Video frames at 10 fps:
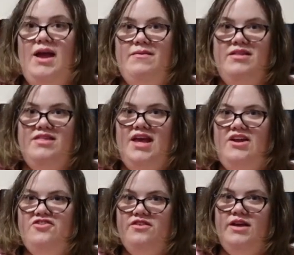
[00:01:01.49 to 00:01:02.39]

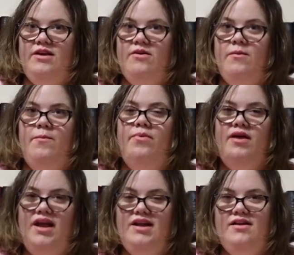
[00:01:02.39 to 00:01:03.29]
intentionally
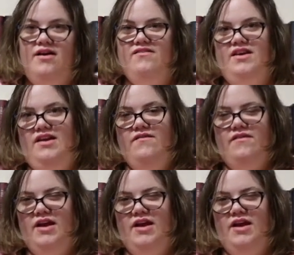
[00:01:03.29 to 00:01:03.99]
planning on reading for